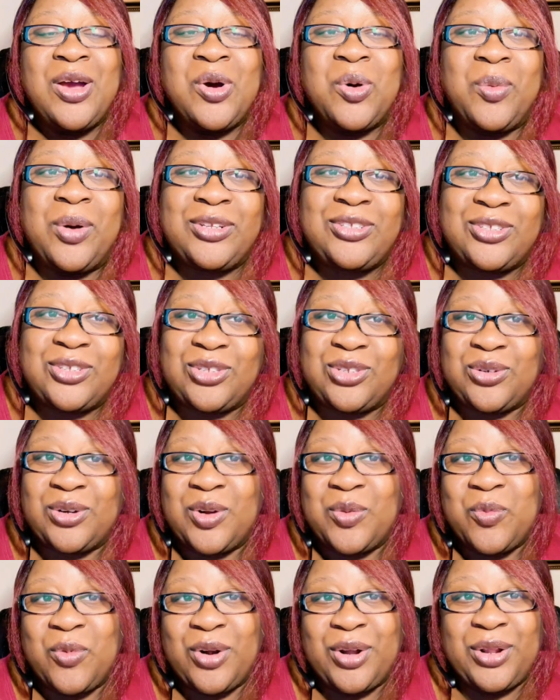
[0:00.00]
What's the
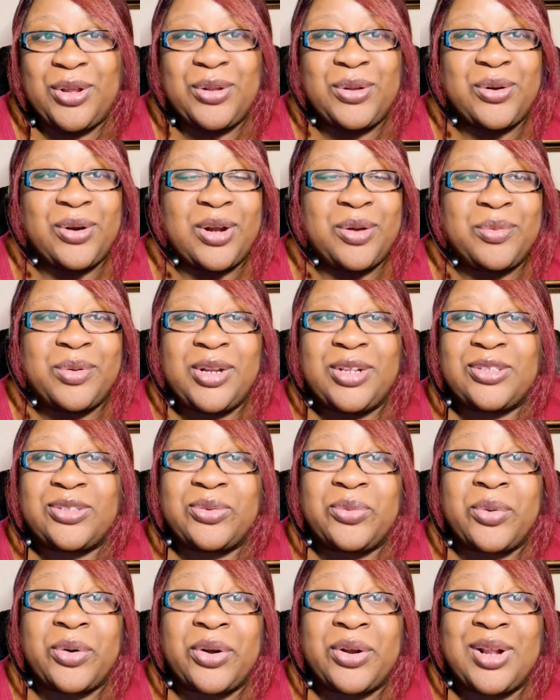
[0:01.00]
story, Morning Glory? What is
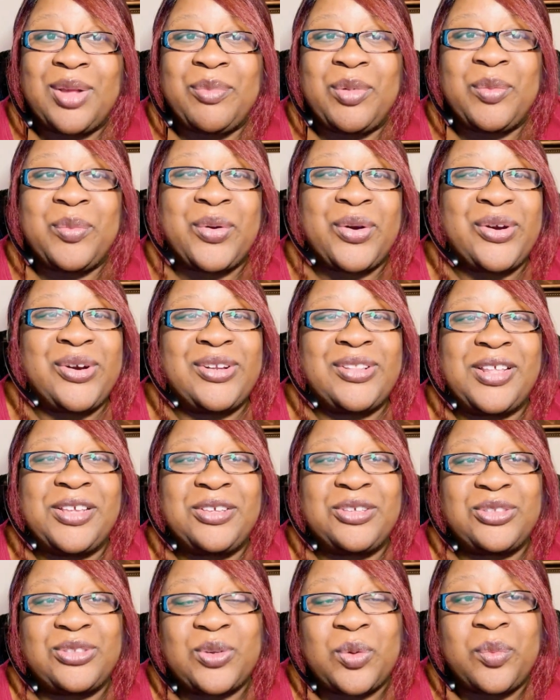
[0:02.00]
the word, Hummingbird?
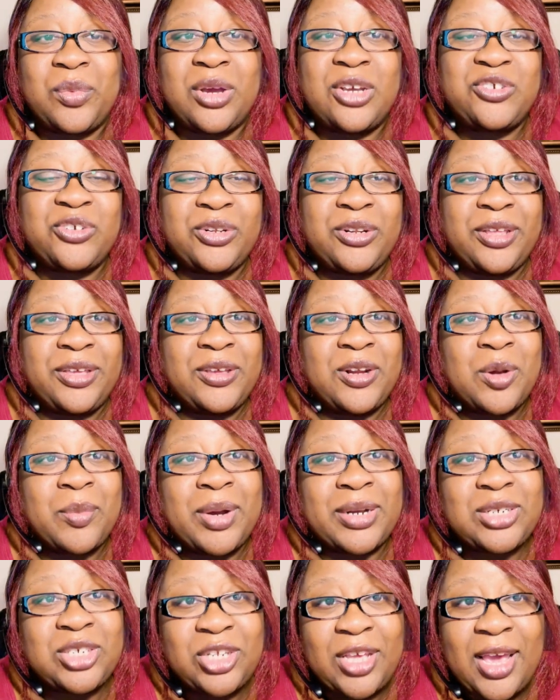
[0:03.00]
Thank you so much for clicking on
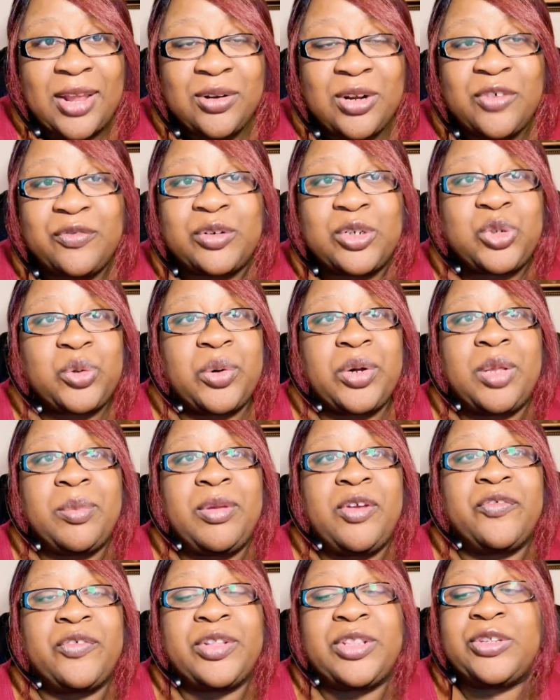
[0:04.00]
my channel and for joining
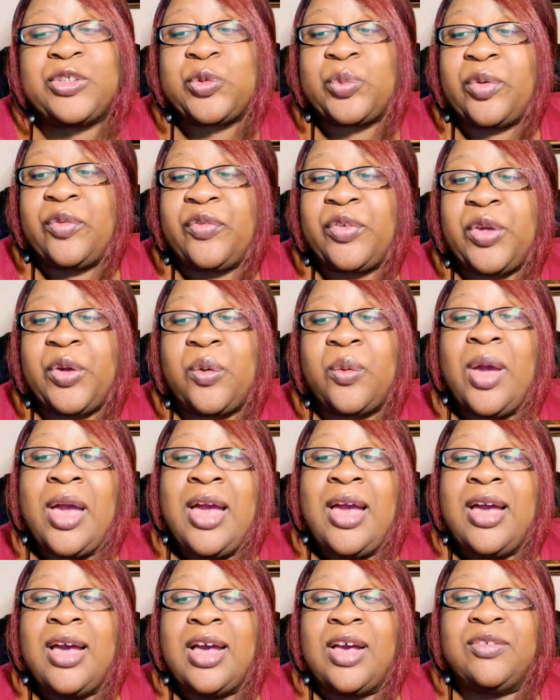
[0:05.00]
me for this review
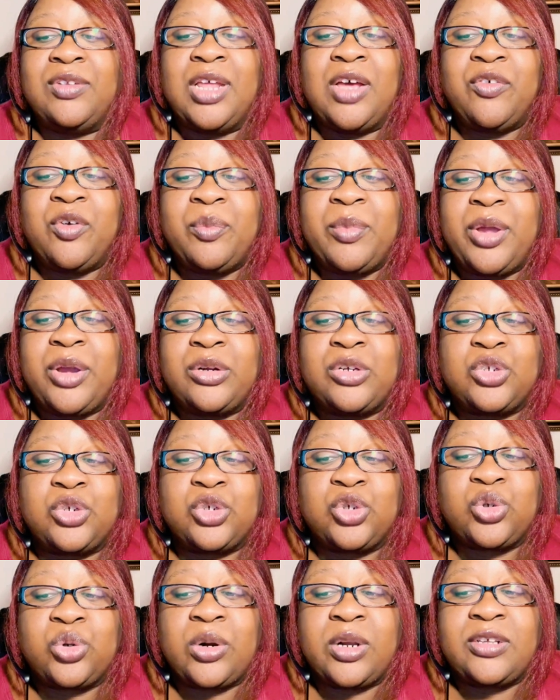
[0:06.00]
of Love and Marriage
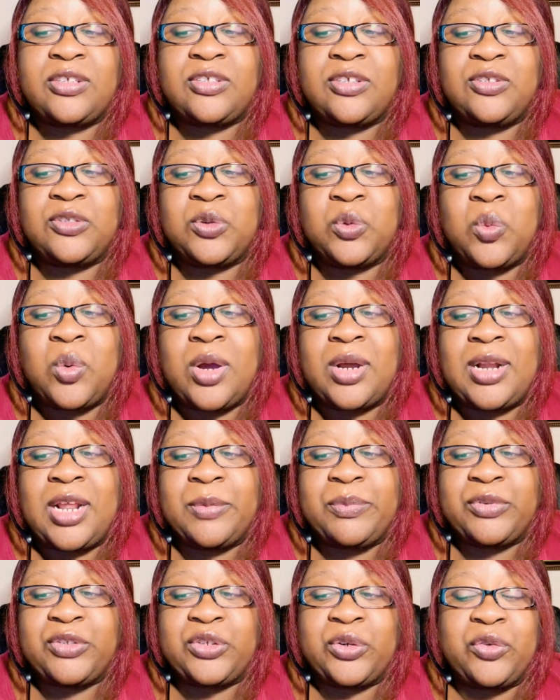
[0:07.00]
Detroit Season 1,
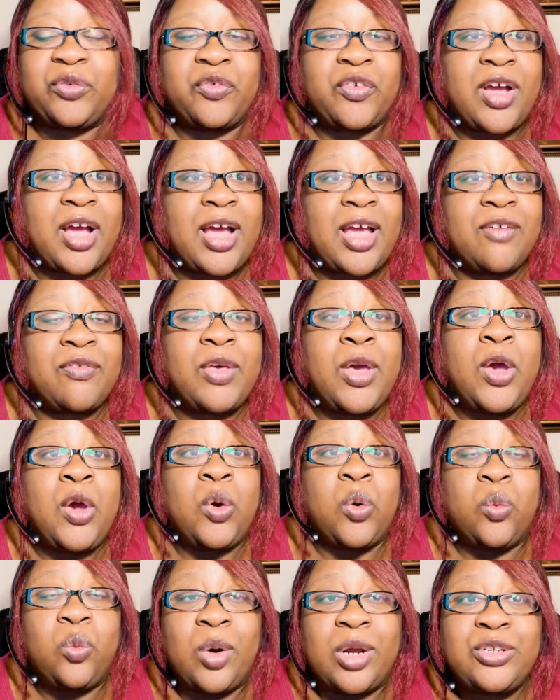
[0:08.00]
Episode 5,
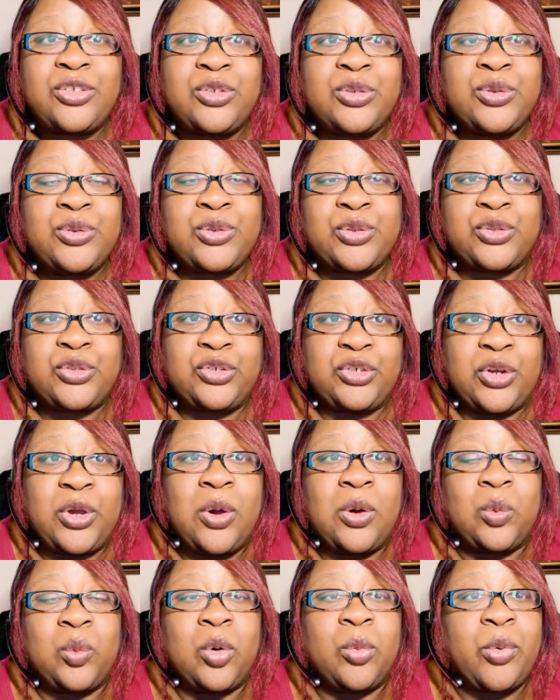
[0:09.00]
Russell's
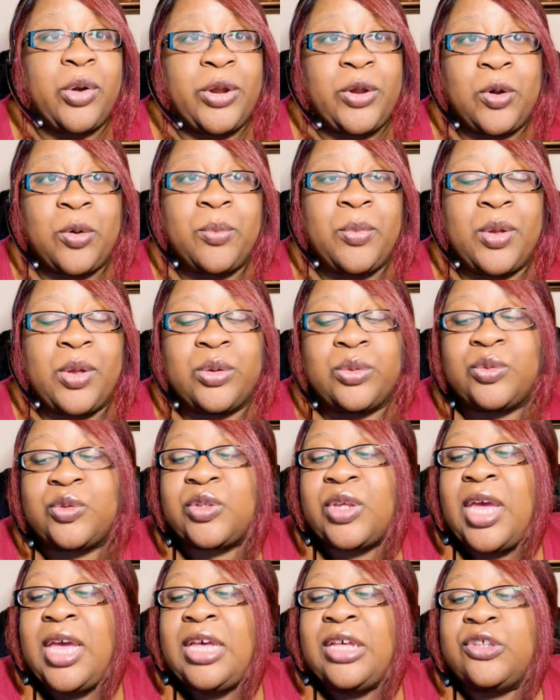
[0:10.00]
Stone Will Break Your
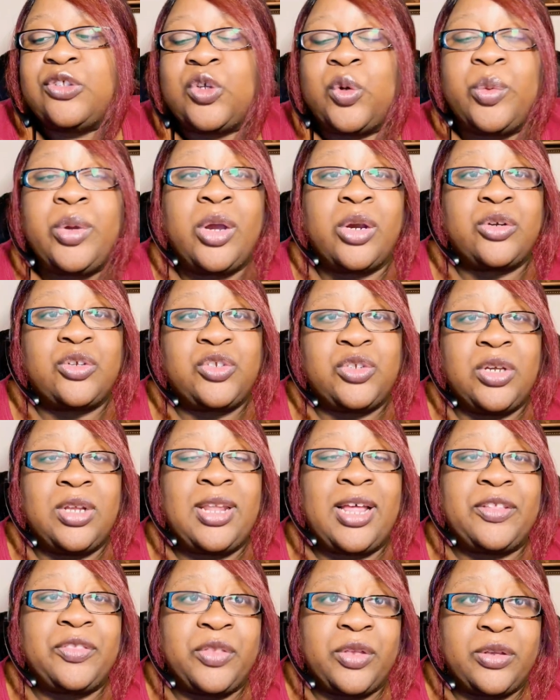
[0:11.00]
Bones. So we are
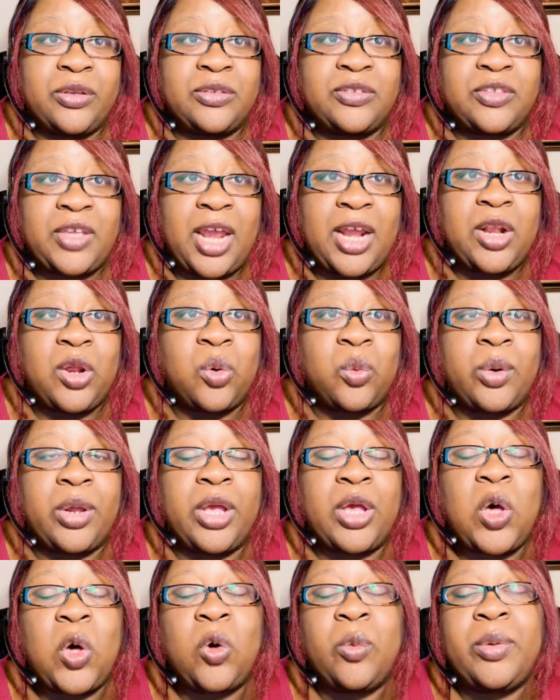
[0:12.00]
still at the skating
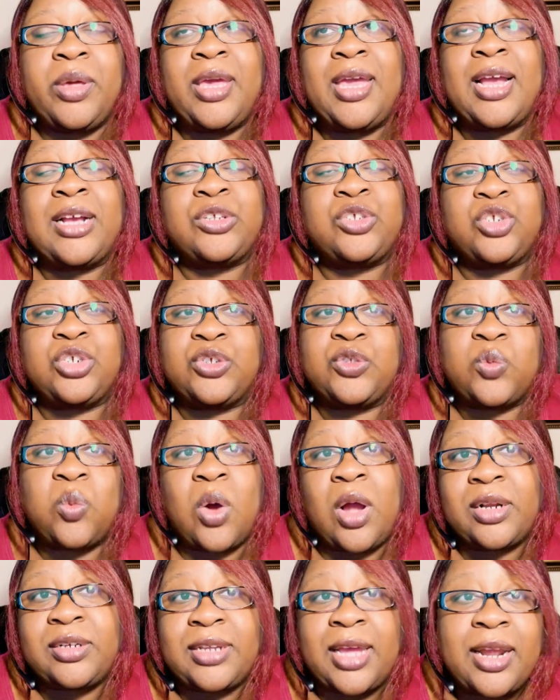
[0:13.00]
rink. Kobe has just
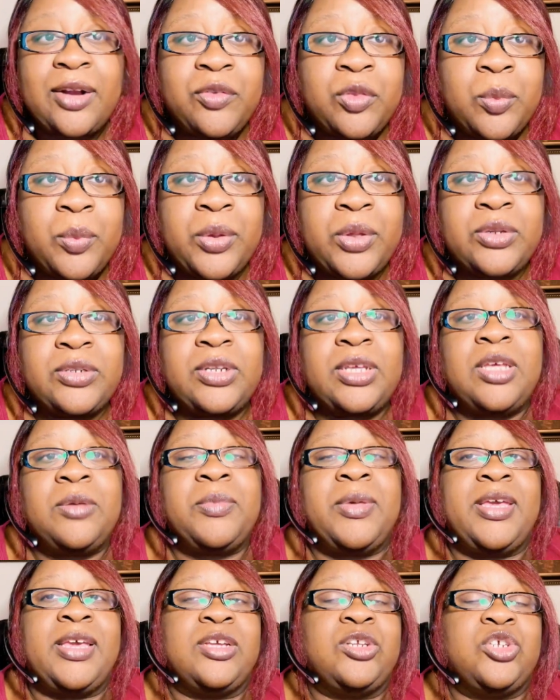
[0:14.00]
walked out of the
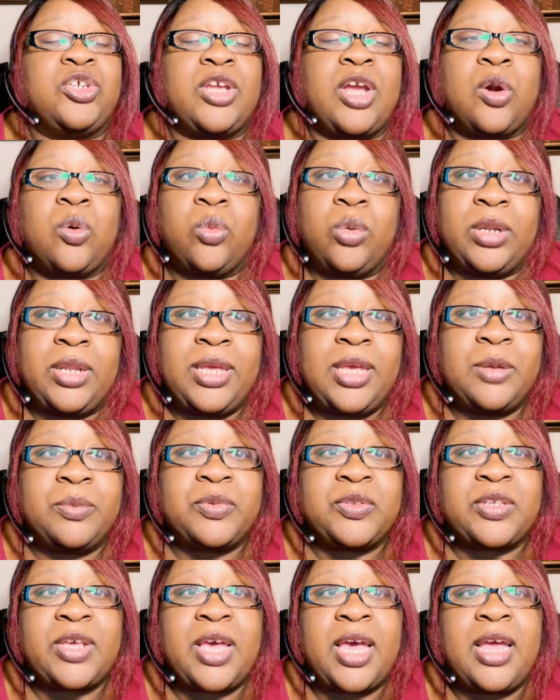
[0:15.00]
building because she got really
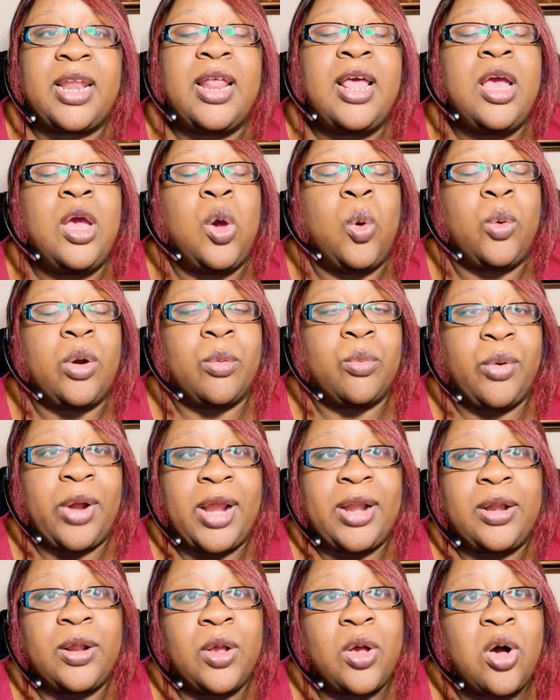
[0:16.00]
upset when
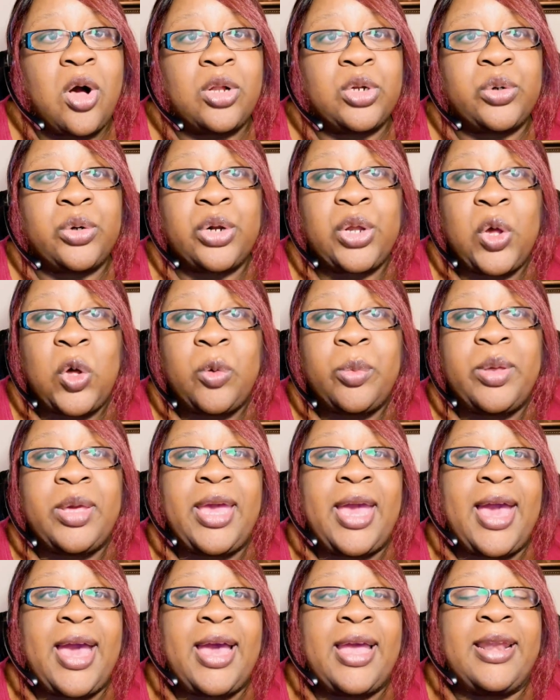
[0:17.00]
Brandon called her a Kobe
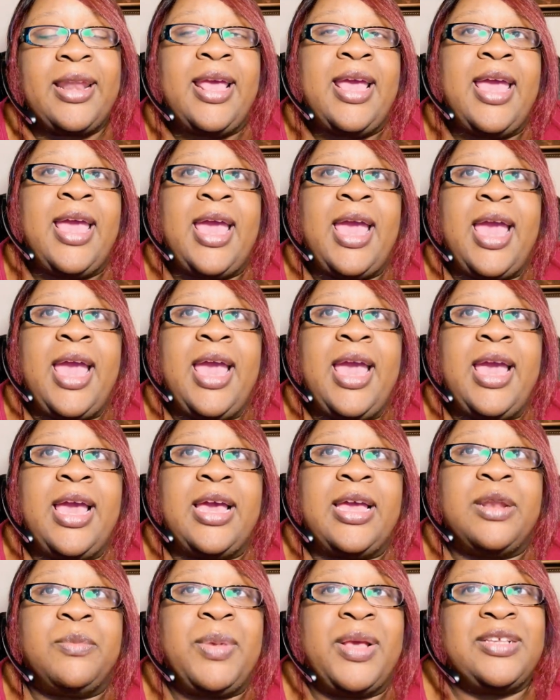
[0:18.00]
cat
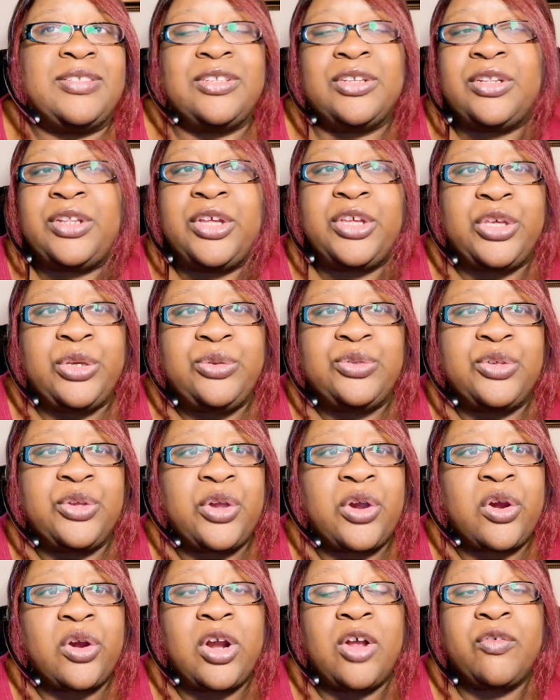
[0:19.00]
and basically accusing
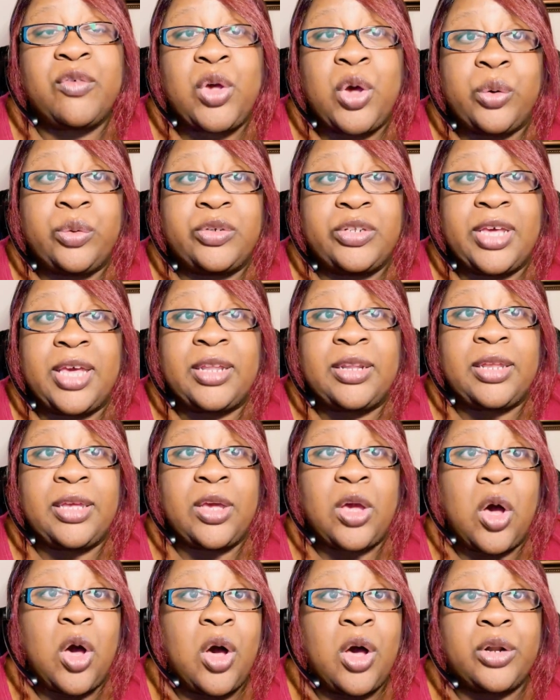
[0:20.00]
her of
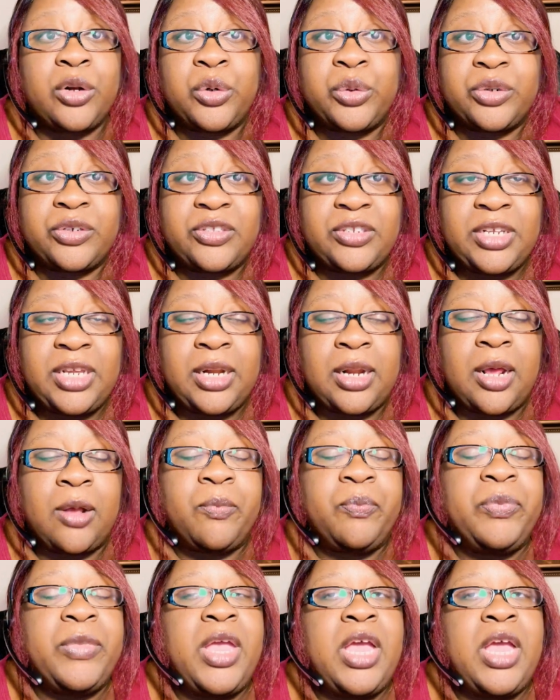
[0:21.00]
coattailing on Christina.